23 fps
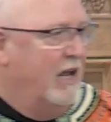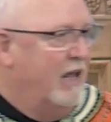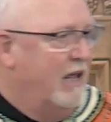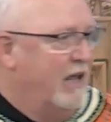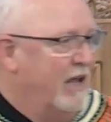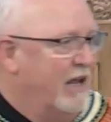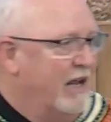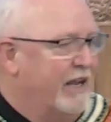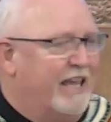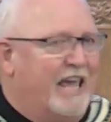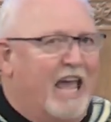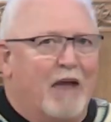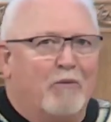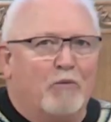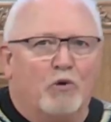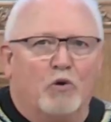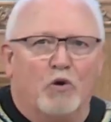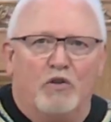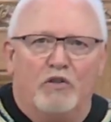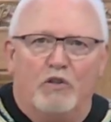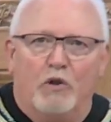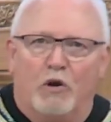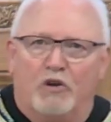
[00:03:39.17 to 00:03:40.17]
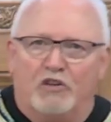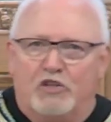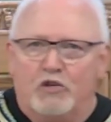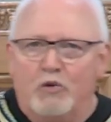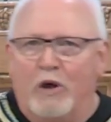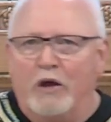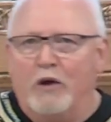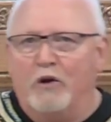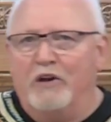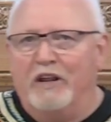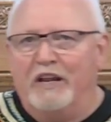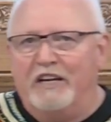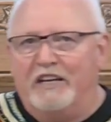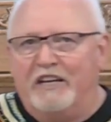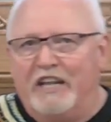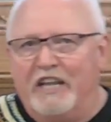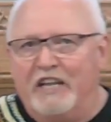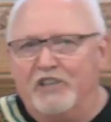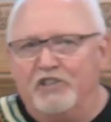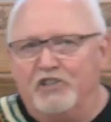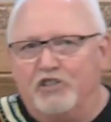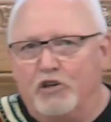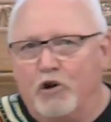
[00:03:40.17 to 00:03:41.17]
In Cameroon, there are
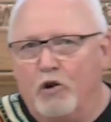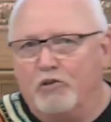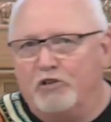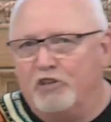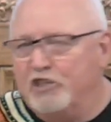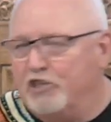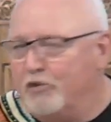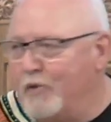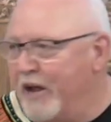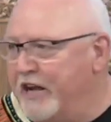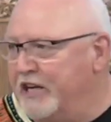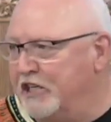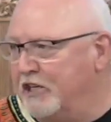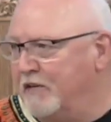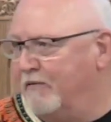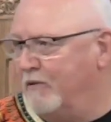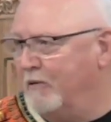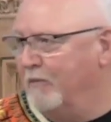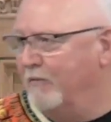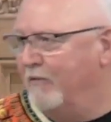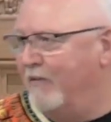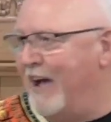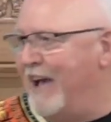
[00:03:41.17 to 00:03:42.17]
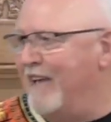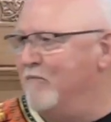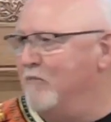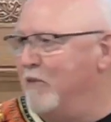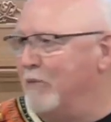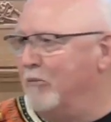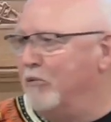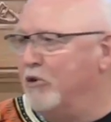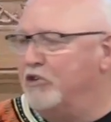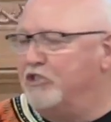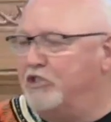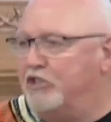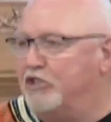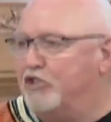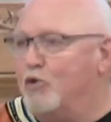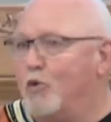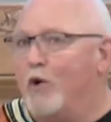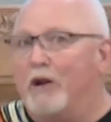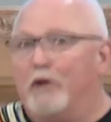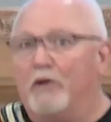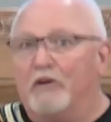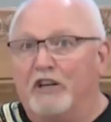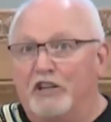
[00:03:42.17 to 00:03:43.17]
210 churches ranging from 5 members to
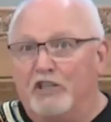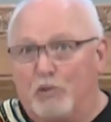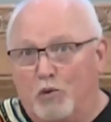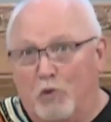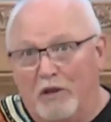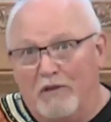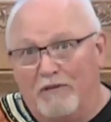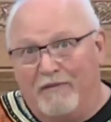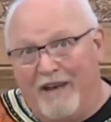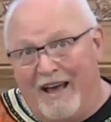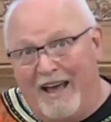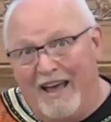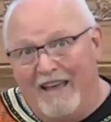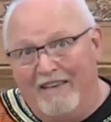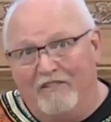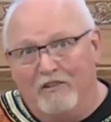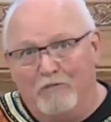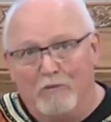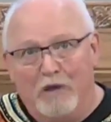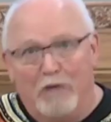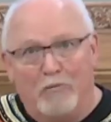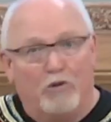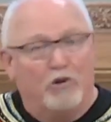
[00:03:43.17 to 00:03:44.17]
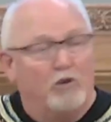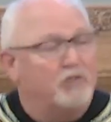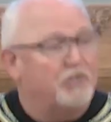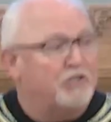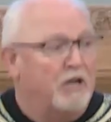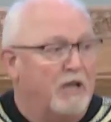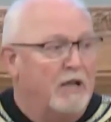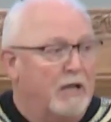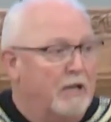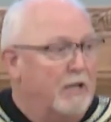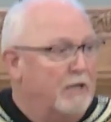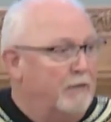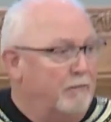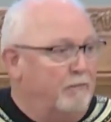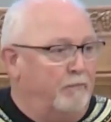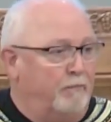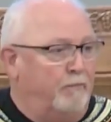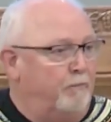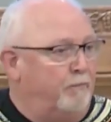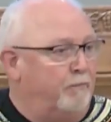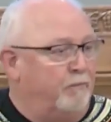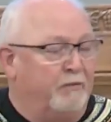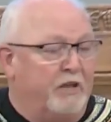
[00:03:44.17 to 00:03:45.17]
225 members.
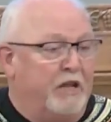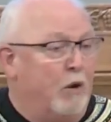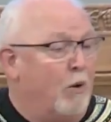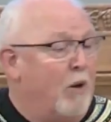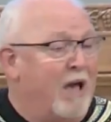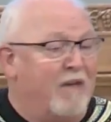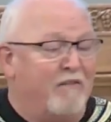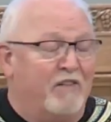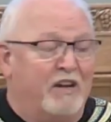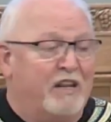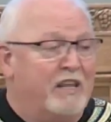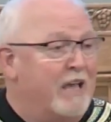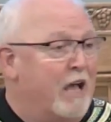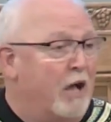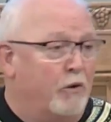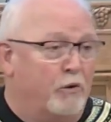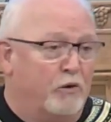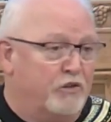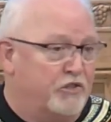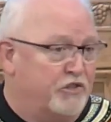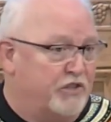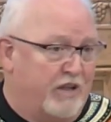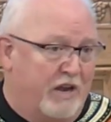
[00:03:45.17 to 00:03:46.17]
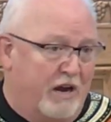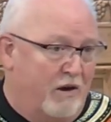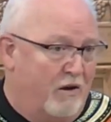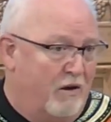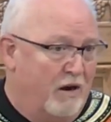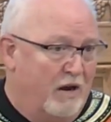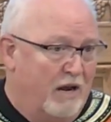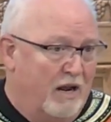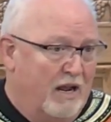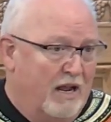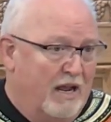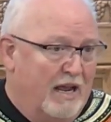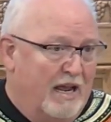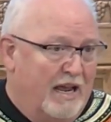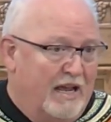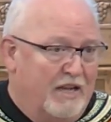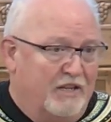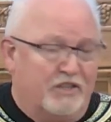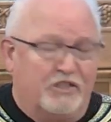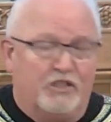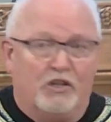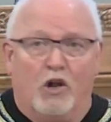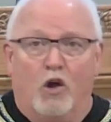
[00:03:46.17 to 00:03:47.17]
They don't have any elders there.
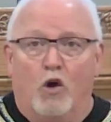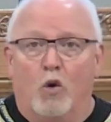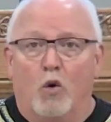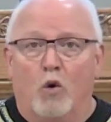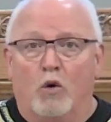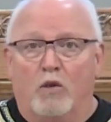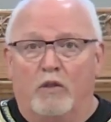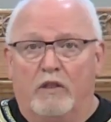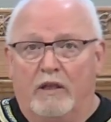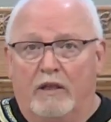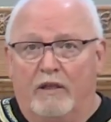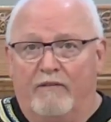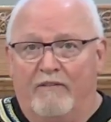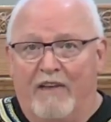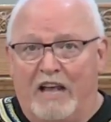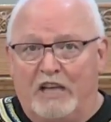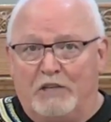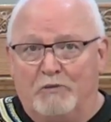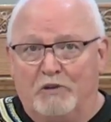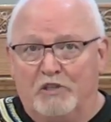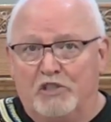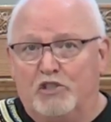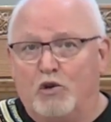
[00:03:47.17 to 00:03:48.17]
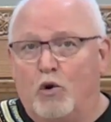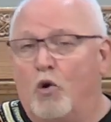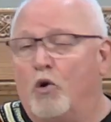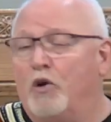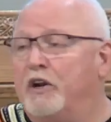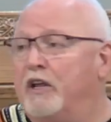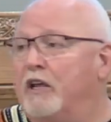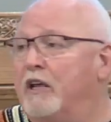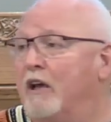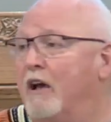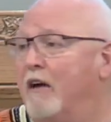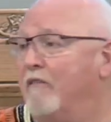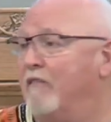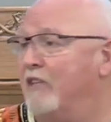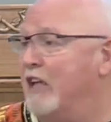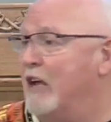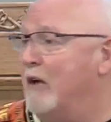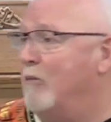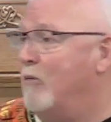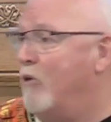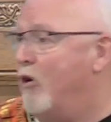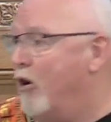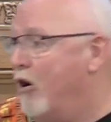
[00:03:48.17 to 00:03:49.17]
And so the vast majority of
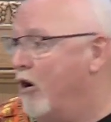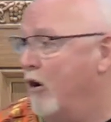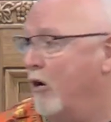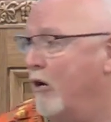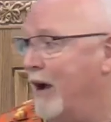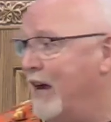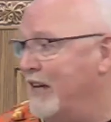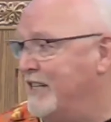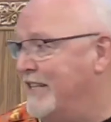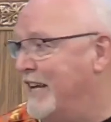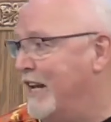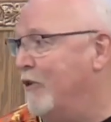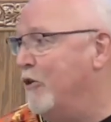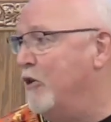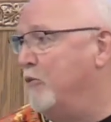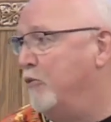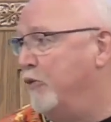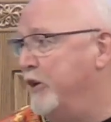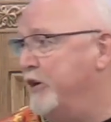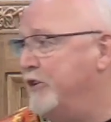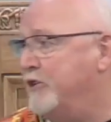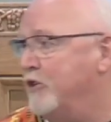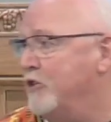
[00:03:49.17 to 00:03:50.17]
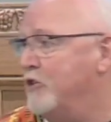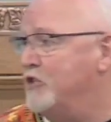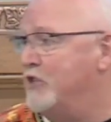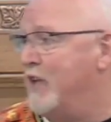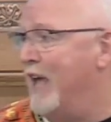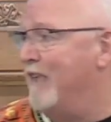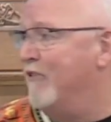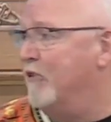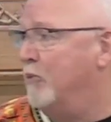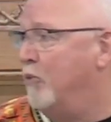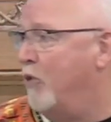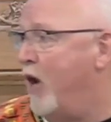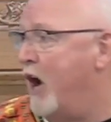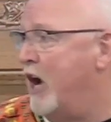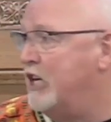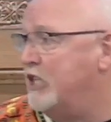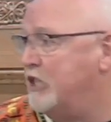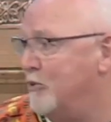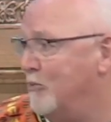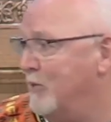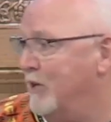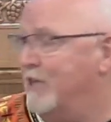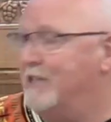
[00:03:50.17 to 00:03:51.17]
them are itinerant preachers. They have
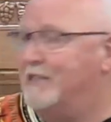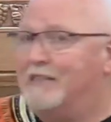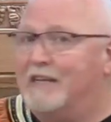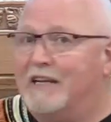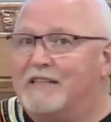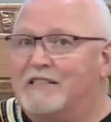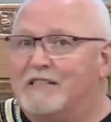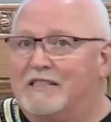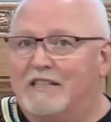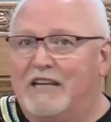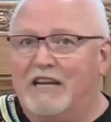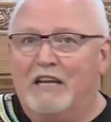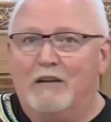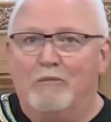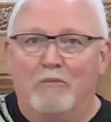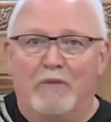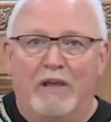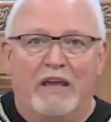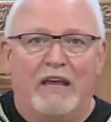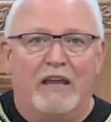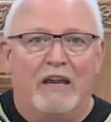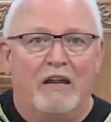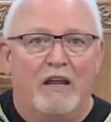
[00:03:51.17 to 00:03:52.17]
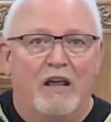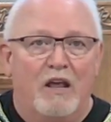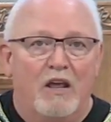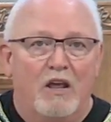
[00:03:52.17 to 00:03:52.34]
approximately 16 men